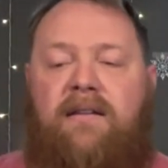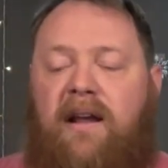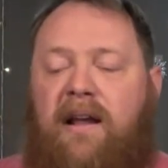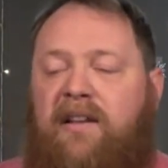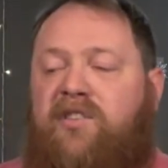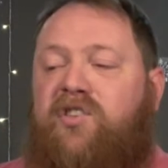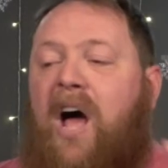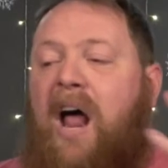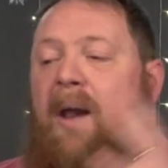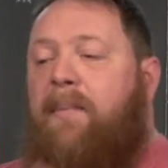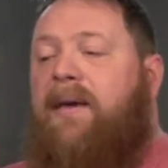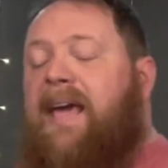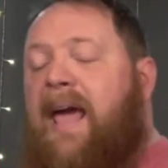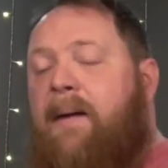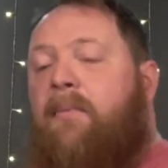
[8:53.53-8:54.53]

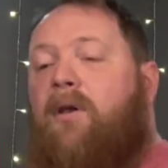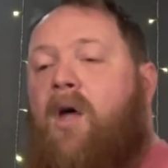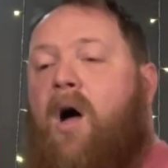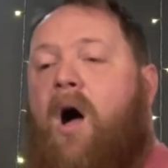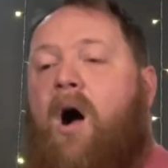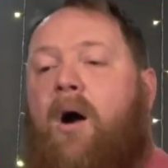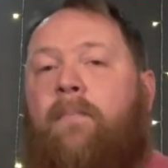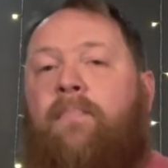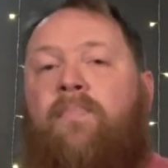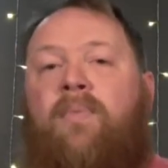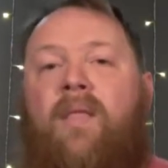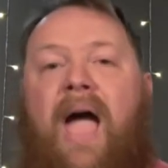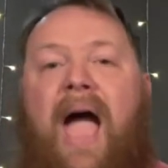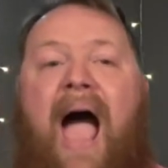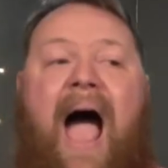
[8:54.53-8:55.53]
Solomon came along
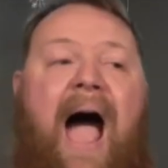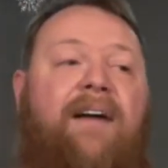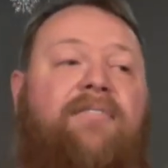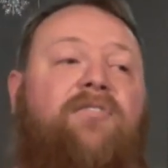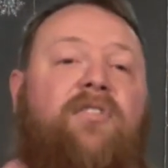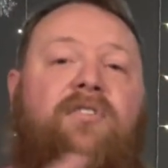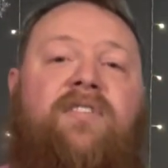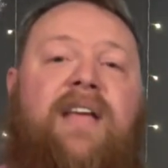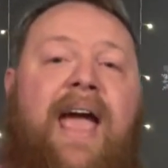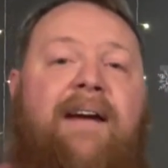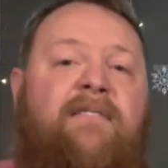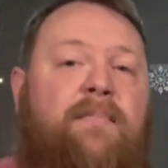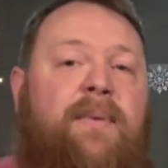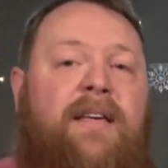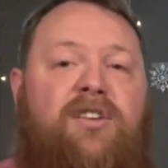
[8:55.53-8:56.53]
after
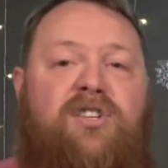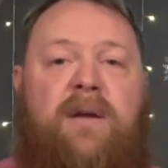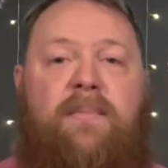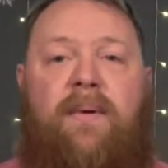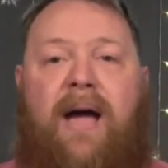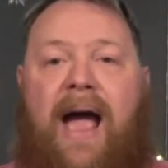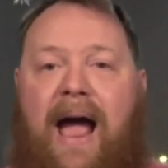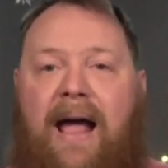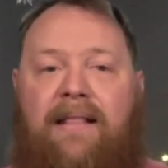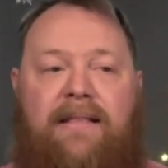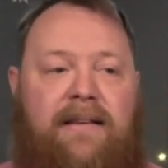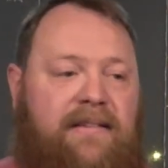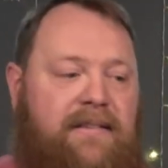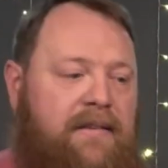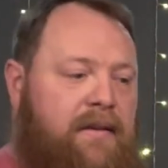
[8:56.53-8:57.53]
David and Bathsheba had
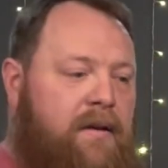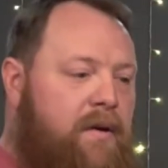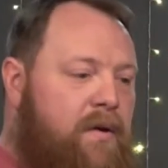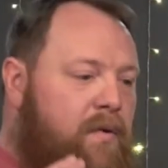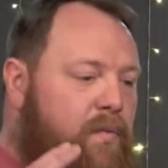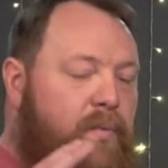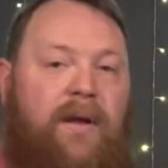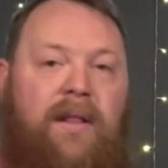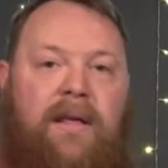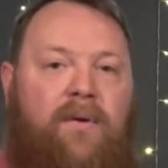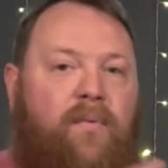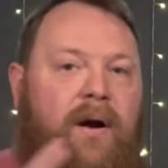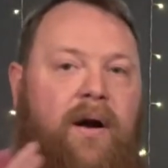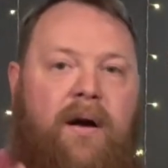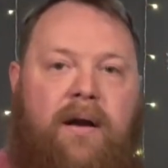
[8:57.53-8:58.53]
this really
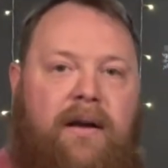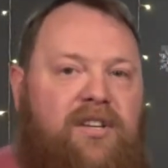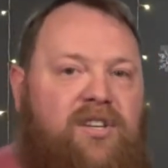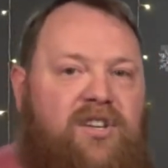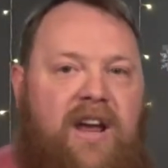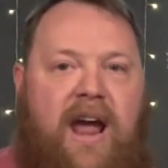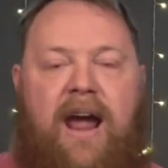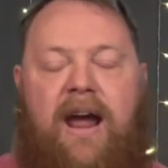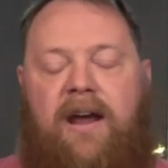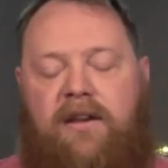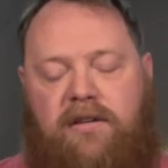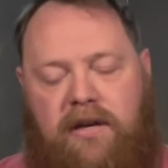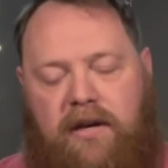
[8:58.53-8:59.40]
weird exchange.